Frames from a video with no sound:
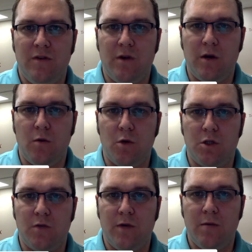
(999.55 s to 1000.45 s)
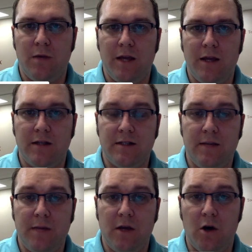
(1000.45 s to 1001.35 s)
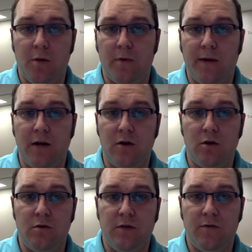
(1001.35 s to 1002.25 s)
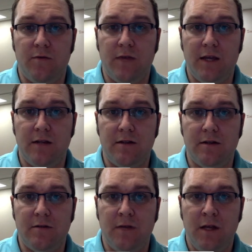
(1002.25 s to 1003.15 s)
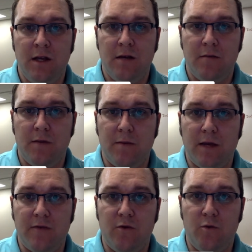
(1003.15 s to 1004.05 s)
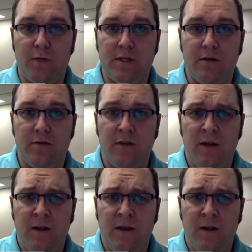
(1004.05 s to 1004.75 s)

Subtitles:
If you're going to watch the replay, you get to see me hop around on different things and maybe make a fool of myself.